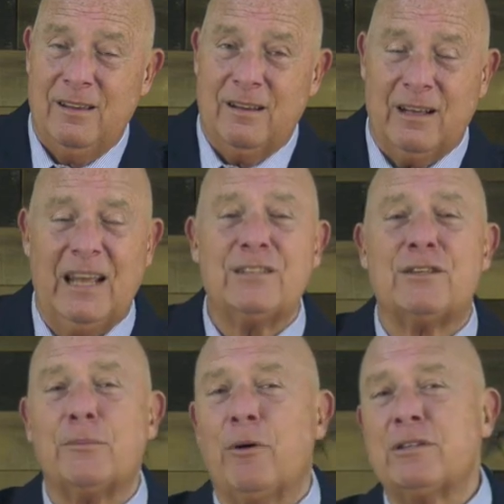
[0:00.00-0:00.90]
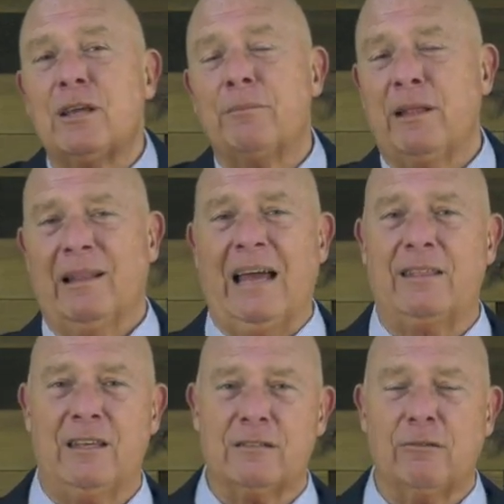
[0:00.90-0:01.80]
I'd ask you to pray something like
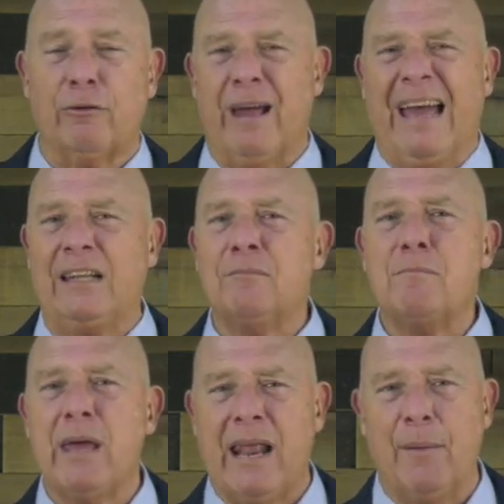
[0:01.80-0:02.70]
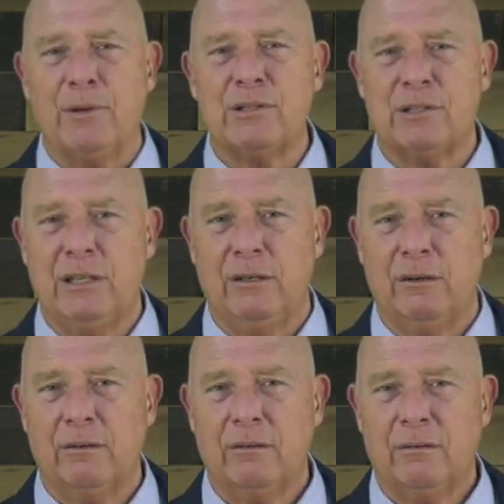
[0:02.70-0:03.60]
this Lord, I admit I'm a sinner.
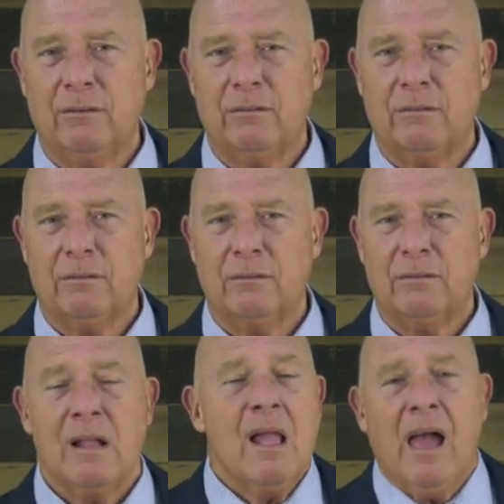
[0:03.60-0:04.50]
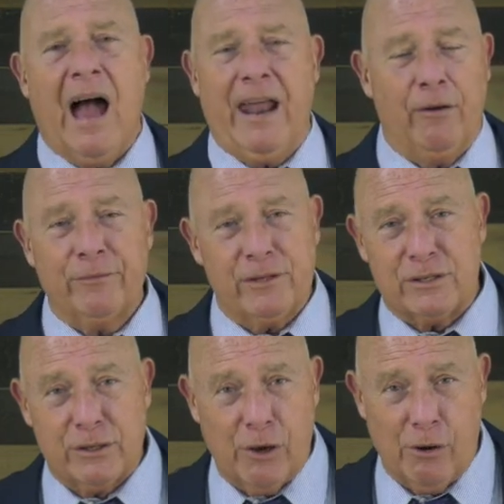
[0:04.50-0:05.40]
I don't
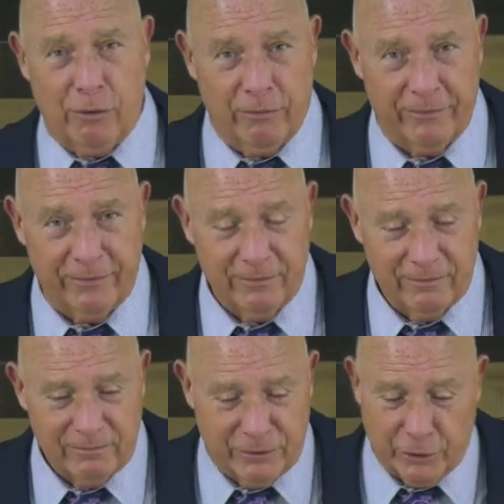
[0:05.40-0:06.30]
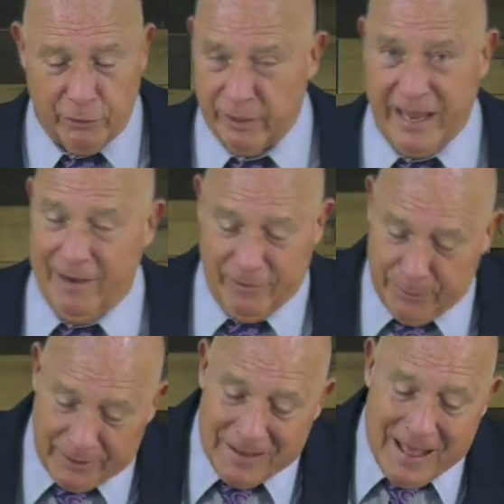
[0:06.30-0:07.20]
deserve to go to heaven,
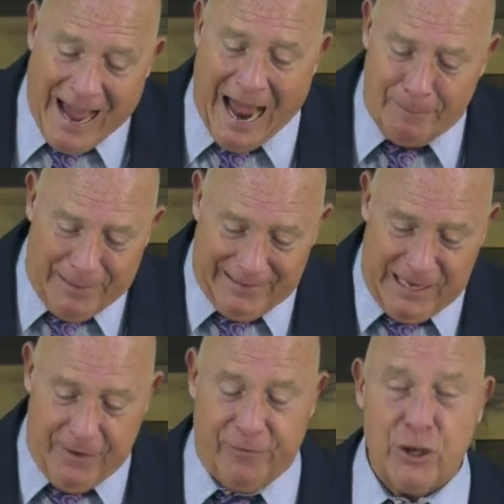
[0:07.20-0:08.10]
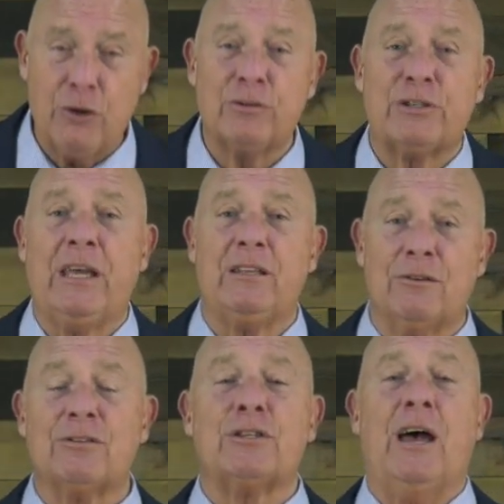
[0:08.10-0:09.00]
but I believe you sent
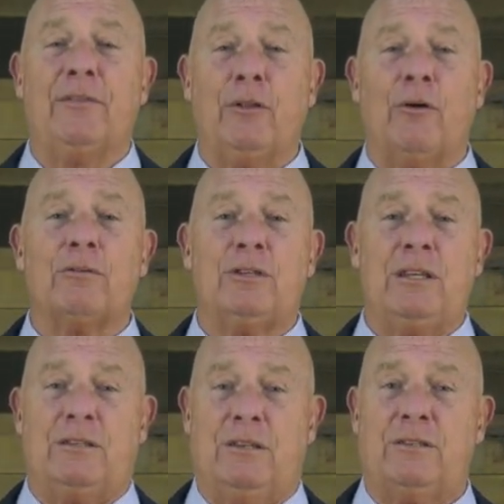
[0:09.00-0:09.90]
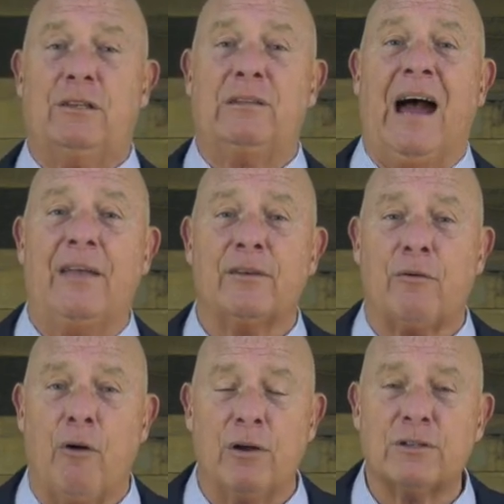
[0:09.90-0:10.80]
your son, the Lord Jesus, to die on the
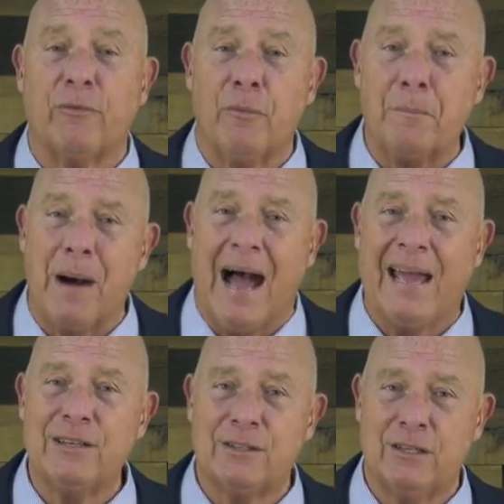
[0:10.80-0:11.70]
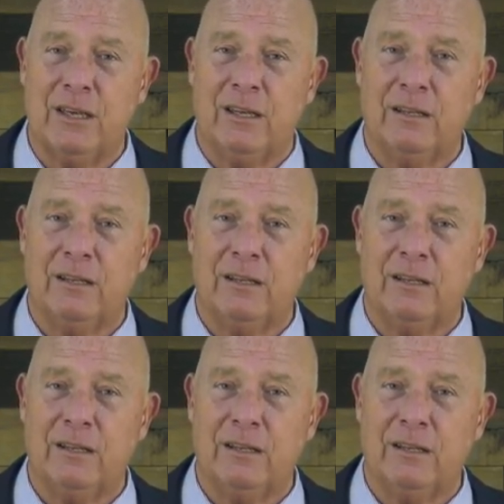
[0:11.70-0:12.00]
cross for my sin.